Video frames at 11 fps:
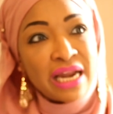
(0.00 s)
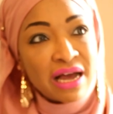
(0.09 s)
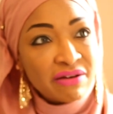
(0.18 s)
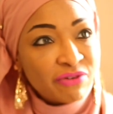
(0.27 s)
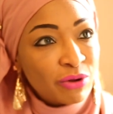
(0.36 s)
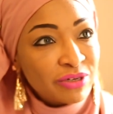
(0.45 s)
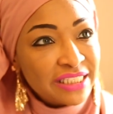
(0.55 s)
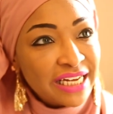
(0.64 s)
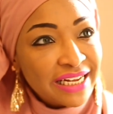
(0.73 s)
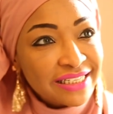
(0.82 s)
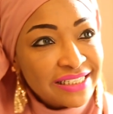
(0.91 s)
out of
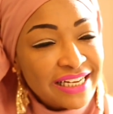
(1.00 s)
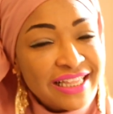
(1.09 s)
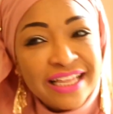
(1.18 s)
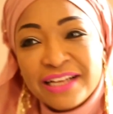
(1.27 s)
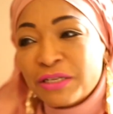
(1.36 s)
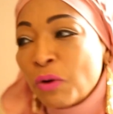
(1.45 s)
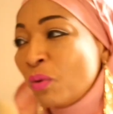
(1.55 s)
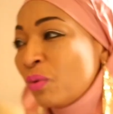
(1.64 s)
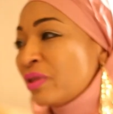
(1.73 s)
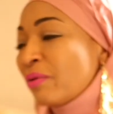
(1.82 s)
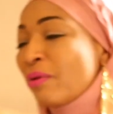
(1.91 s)
context. And then they
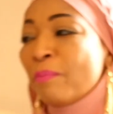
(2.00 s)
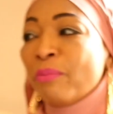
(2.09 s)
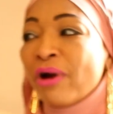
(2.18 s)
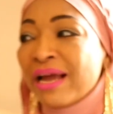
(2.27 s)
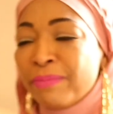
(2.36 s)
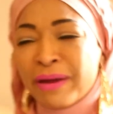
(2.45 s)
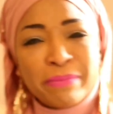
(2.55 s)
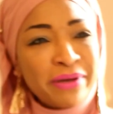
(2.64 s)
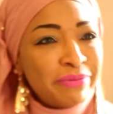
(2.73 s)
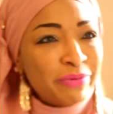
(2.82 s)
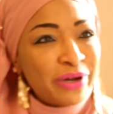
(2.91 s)
were bribing.
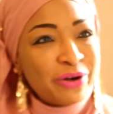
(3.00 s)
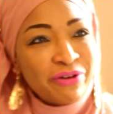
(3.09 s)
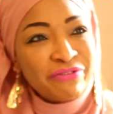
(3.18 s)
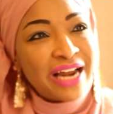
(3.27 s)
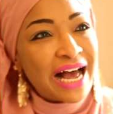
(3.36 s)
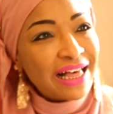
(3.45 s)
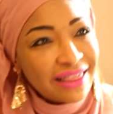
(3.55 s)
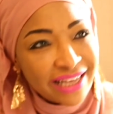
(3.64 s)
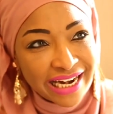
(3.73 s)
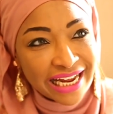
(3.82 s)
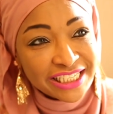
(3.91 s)
But we're not even at
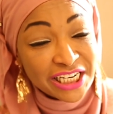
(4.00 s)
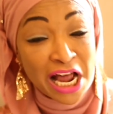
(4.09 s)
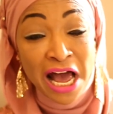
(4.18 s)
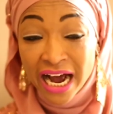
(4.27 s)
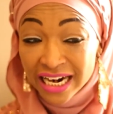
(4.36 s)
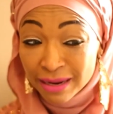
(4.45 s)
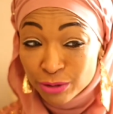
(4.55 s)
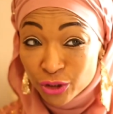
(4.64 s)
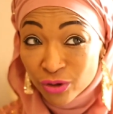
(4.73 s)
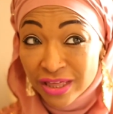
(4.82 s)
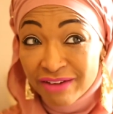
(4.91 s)
the election. And I'm
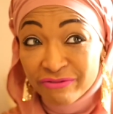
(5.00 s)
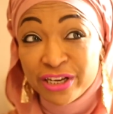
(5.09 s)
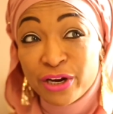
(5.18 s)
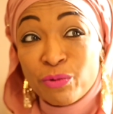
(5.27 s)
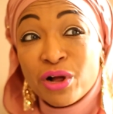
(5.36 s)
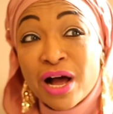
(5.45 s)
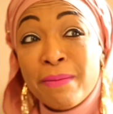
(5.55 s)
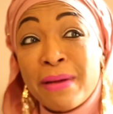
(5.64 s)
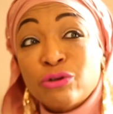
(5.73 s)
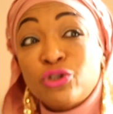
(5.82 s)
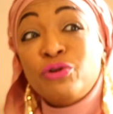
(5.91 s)
sure that video will come
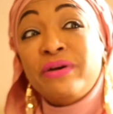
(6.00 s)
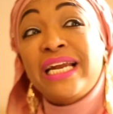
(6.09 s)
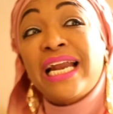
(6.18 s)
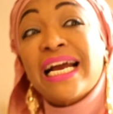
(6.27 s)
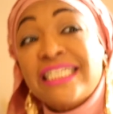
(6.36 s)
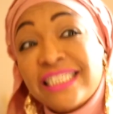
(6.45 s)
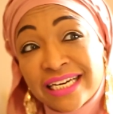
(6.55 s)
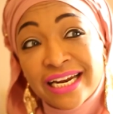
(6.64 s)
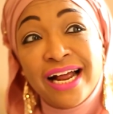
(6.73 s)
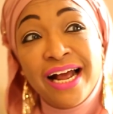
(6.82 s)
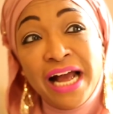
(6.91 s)
out during election
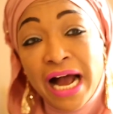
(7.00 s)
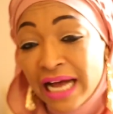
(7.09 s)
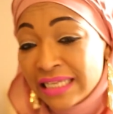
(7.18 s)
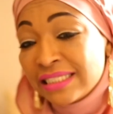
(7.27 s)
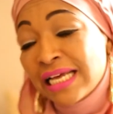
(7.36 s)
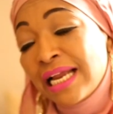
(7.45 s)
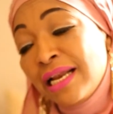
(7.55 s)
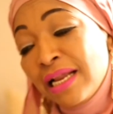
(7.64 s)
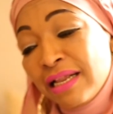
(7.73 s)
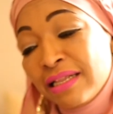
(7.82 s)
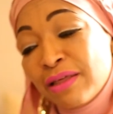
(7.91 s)
and
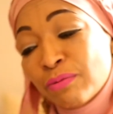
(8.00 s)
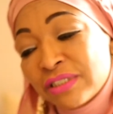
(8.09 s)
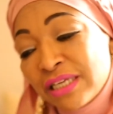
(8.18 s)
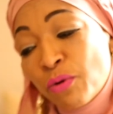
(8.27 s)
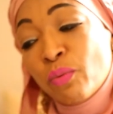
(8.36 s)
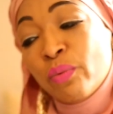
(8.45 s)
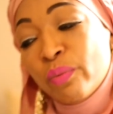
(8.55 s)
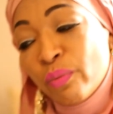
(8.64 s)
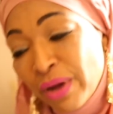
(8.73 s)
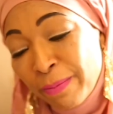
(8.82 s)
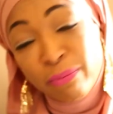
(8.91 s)
they will say, oh,
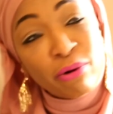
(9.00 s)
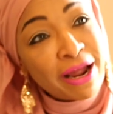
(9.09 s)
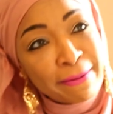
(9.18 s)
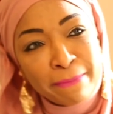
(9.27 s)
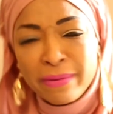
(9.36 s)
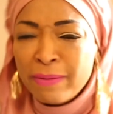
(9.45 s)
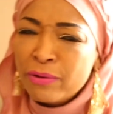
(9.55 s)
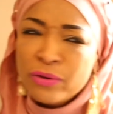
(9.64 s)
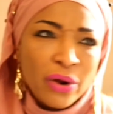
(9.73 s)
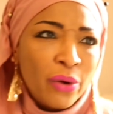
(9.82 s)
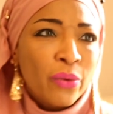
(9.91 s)
we're bribing people.
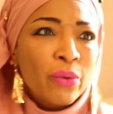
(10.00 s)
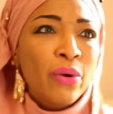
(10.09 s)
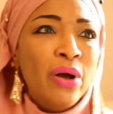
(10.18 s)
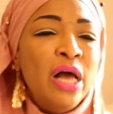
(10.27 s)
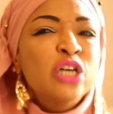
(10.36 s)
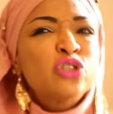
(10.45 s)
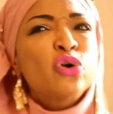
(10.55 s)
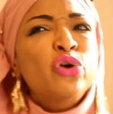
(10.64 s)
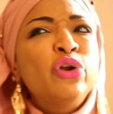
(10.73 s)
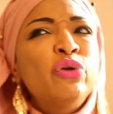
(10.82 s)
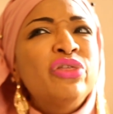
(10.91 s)
No. So,
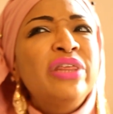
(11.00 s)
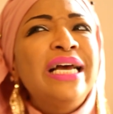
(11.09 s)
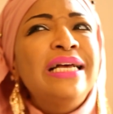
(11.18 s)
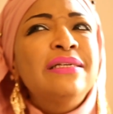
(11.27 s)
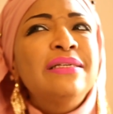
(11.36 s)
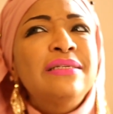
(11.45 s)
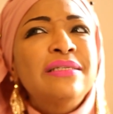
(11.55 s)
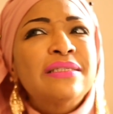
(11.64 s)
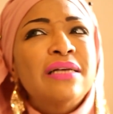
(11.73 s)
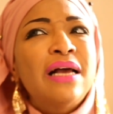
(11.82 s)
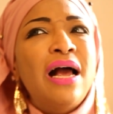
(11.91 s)

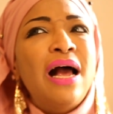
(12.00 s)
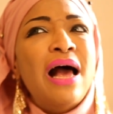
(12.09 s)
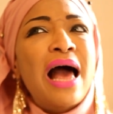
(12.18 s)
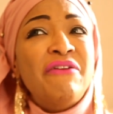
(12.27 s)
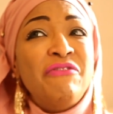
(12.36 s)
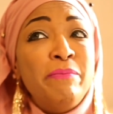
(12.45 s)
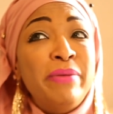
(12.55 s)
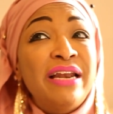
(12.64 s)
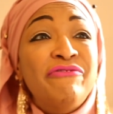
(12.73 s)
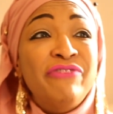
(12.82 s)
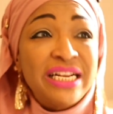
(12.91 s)
things, having been
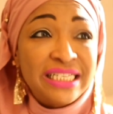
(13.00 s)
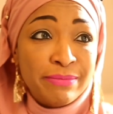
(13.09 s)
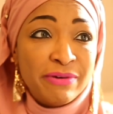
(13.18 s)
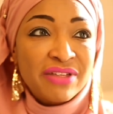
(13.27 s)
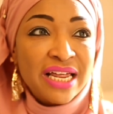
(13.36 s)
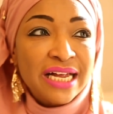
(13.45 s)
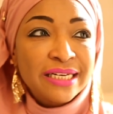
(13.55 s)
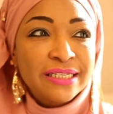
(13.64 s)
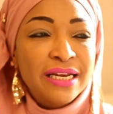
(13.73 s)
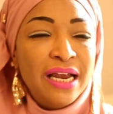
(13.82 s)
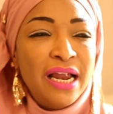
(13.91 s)
a victim of that,